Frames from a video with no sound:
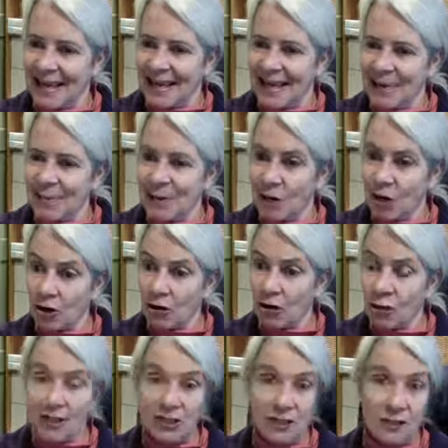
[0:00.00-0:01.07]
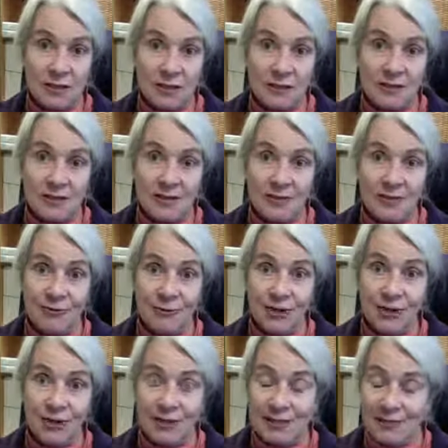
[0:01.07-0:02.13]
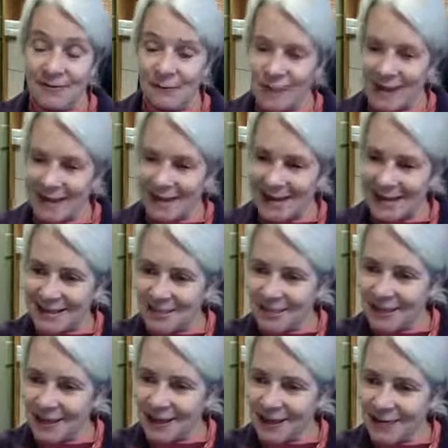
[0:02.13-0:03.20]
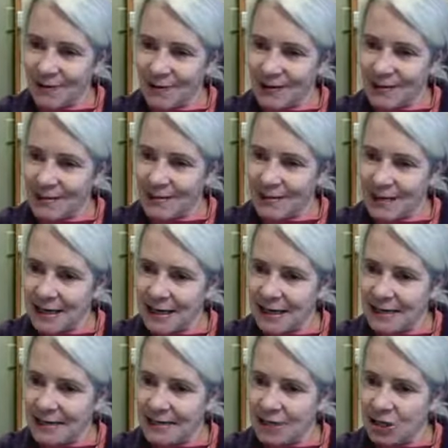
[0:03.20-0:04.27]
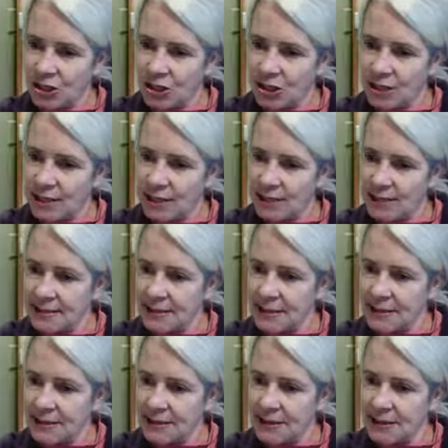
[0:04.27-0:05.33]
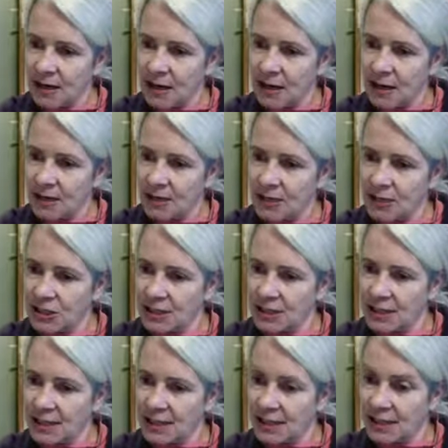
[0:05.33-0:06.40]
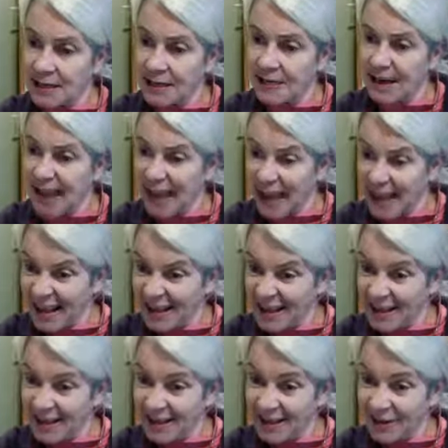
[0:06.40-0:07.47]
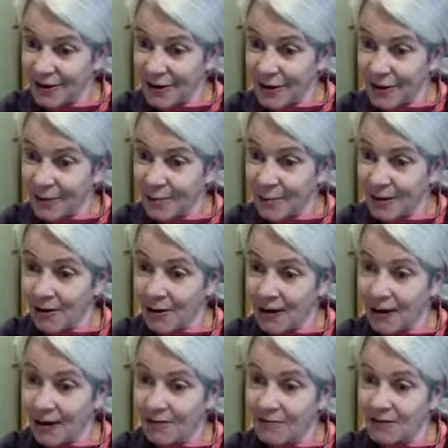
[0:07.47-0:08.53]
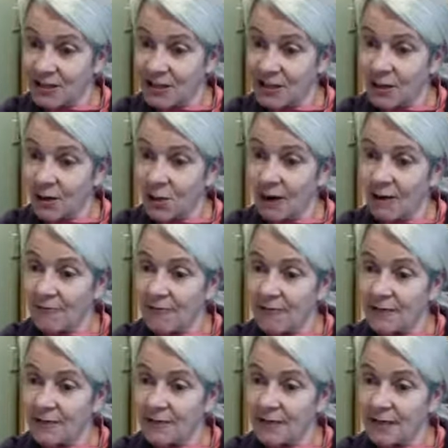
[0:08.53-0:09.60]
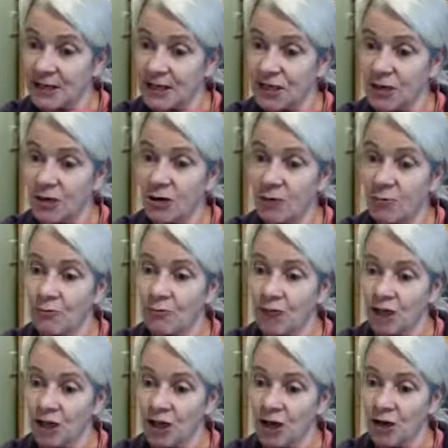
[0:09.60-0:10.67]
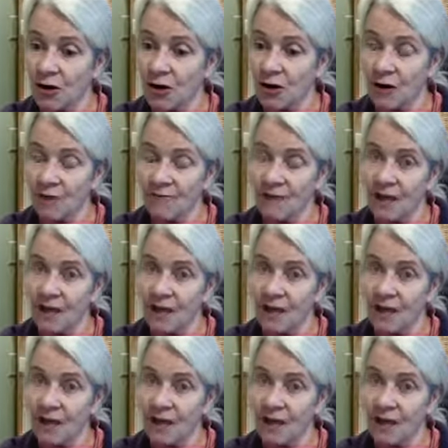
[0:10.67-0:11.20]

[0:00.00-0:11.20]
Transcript: But good questions. Good questions, everybody. That's really great. I see Janine's here, and she says, I still have kale in the garden. Better to leave the snow on it for insulation or brush it off.